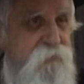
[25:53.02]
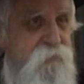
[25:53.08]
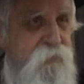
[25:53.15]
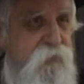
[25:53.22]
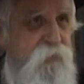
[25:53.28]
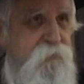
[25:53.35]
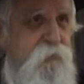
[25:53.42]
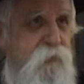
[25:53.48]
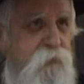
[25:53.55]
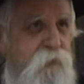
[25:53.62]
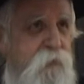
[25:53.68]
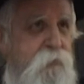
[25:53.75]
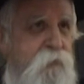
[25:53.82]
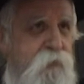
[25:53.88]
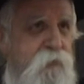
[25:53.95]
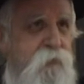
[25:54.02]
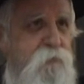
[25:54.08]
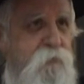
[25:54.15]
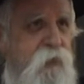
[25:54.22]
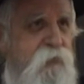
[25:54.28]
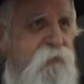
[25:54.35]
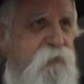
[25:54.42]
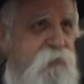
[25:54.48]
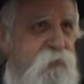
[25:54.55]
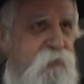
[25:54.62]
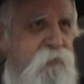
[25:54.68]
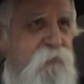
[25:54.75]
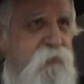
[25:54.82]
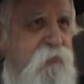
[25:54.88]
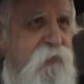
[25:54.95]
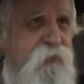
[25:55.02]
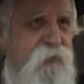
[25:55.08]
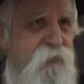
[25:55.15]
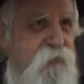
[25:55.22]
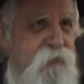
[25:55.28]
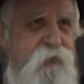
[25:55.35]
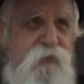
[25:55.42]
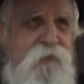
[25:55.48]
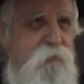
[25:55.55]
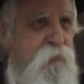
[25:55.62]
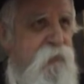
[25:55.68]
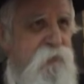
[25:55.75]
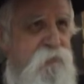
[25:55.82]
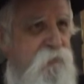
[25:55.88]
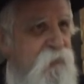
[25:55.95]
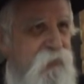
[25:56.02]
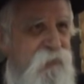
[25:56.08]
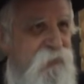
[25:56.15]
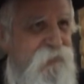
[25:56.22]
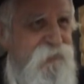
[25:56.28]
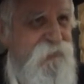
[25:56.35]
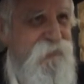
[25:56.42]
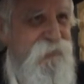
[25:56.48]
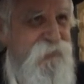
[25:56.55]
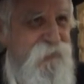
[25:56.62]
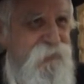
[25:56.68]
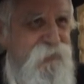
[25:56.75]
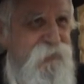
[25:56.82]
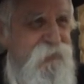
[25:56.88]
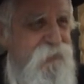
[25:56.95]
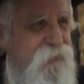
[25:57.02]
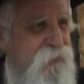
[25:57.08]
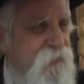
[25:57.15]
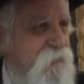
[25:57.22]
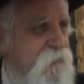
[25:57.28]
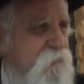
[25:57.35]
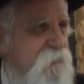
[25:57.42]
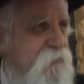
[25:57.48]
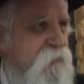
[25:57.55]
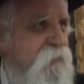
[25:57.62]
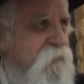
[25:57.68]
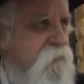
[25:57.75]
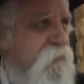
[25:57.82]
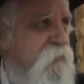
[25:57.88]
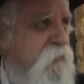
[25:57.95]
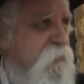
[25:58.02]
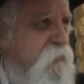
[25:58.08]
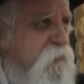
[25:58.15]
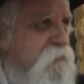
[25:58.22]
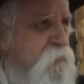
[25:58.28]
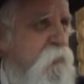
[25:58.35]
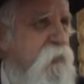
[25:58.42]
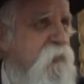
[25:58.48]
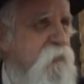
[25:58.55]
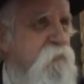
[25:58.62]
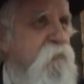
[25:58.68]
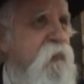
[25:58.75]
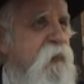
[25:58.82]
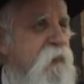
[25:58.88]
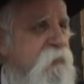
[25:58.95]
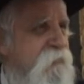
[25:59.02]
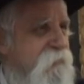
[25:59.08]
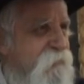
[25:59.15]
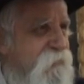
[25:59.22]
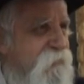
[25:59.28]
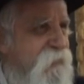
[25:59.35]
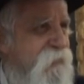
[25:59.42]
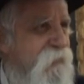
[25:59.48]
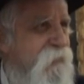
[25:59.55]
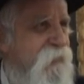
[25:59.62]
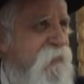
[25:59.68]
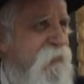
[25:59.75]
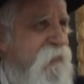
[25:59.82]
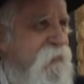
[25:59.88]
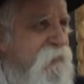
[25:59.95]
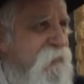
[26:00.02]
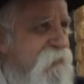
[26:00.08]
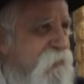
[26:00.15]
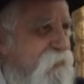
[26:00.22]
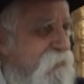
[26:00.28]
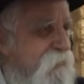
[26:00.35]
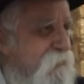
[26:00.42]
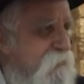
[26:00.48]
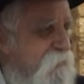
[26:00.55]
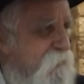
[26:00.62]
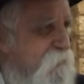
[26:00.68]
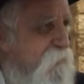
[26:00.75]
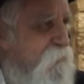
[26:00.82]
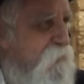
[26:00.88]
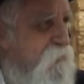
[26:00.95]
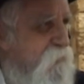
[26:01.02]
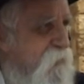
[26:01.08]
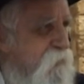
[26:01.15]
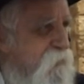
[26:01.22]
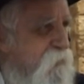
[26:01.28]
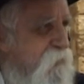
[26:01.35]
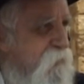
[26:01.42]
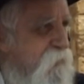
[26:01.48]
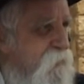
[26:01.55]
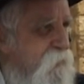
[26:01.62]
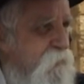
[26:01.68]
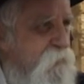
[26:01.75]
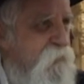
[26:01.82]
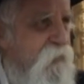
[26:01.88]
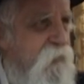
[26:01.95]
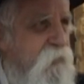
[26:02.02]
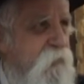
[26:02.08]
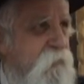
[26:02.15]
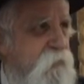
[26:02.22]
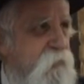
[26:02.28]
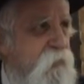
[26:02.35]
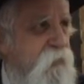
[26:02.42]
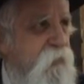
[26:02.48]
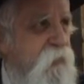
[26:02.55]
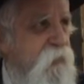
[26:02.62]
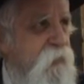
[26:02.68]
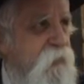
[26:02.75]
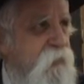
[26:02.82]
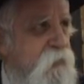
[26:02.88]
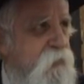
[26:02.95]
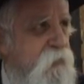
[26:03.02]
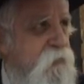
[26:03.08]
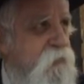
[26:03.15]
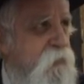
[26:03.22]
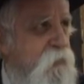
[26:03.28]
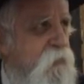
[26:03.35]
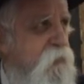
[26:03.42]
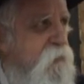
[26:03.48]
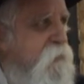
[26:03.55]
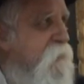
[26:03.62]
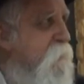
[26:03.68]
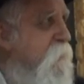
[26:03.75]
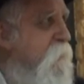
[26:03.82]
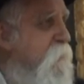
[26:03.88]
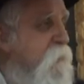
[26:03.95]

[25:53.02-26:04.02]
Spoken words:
Even with all the modern buses and everything, it takes about 3 hours. With the most modern vehicles to get from Tzfas to Yerushalayim. So he said, we're all